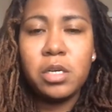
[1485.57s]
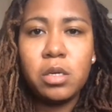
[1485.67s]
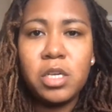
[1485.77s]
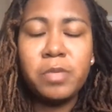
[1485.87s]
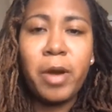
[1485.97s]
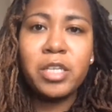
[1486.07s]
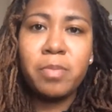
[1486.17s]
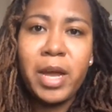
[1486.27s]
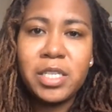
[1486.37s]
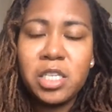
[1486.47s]
it's brought to
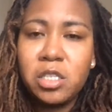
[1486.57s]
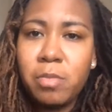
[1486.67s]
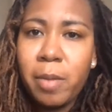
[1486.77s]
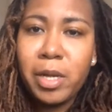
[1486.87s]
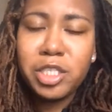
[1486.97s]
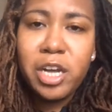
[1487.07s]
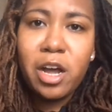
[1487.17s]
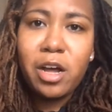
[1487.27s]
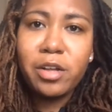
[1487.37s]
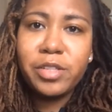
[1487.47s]
my attention by my
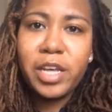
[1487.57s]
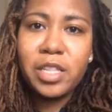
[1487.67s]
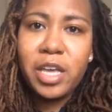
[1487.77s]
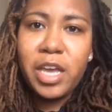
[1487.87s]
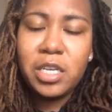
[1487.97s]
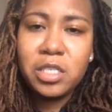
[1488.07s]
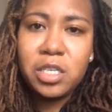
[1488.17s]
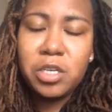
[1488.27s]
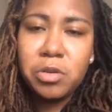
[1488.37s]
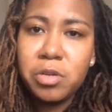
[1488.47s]
child that the AC
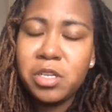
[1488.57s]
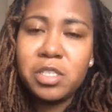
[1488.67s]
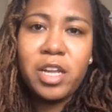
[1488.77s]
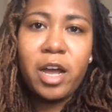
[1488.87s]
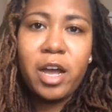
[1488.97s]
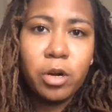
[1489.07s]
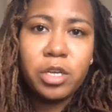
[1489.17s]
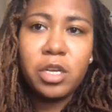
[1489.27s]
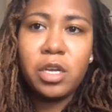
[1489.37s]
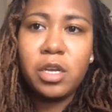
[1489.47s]
unit is not
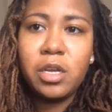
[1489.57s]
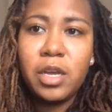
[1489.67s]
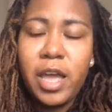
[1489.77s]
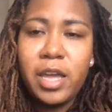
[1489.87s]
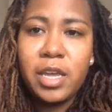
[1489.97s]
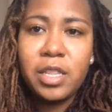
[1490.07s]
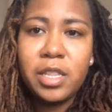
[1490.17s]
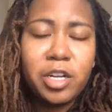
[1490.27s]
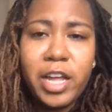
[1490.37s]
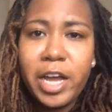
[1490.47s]
working in their
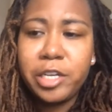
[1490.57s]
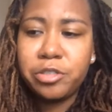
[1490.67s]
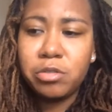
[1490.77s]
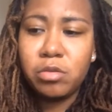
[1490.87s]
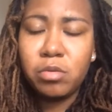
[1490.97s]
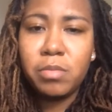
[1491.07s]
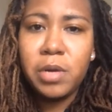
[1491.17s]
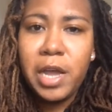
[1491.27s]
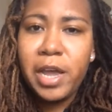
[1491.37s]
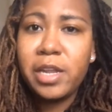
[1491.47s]
classroom
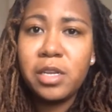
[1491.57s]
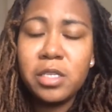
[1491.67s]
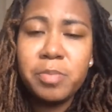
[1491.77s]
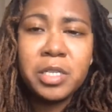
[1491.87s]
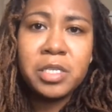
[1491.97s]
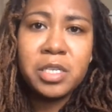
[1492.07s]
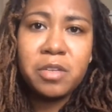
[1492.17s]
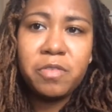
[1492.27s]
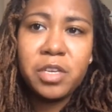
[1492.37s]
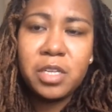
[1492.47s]
and has been
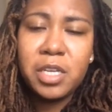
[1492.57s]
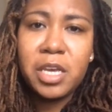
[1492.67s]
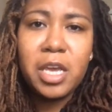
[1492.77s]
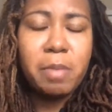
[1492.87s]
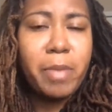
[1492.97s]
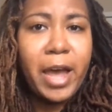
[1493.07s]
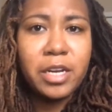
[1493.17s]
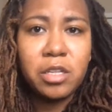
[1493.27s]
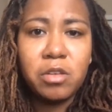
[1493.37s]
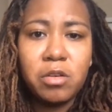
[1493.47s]
significantly
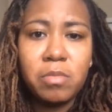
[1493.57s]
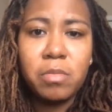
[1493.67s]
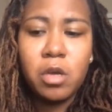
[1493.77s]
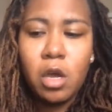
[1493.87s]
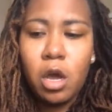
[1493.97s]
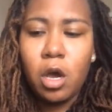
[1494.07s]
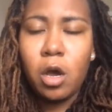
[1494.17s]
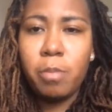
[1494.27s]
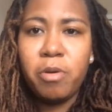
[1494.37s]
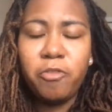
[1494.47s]
impacting them
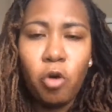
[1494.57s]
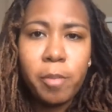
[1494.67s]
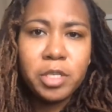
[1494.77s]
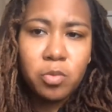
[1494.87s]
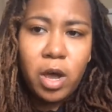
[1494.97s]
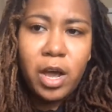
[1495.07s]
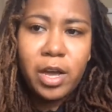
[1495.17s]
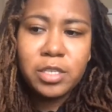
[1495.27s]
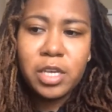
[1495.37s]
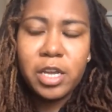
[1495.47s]
performance
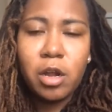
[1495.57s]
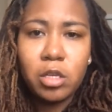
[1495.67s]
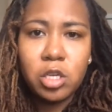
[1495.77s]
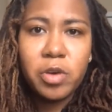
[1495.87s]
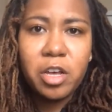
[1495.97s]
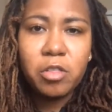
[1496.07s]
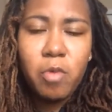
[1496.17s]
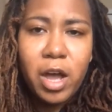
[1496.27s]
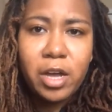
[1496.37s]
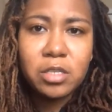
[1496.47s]
wise and also health
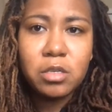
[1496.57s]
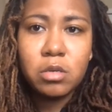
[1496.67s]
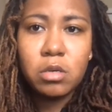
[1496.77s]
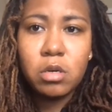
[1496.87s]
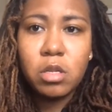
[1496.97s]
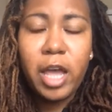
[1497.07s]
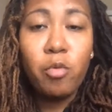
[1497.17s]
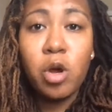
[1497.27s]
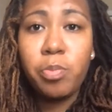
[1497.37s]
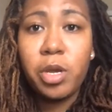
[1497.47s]
wise. Like
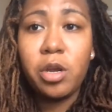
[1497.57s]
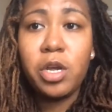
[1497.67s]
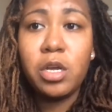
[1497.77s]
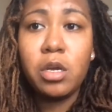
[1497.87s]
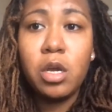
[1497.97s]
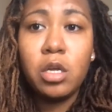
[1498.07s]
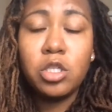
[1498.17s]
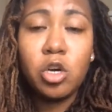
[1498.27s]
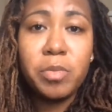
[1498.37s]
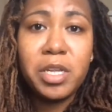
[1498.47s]
one parent
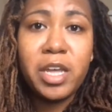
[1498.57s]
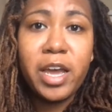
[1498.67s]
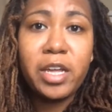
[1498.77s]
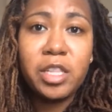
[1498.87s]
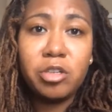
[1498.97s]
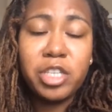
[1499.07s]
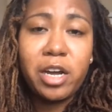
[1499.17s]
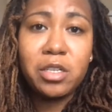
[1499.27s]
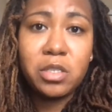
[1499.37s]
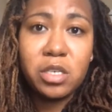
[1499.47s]
told me that their child
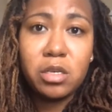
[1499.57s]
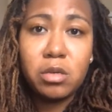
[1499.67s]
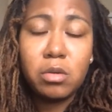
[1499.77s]
is sick,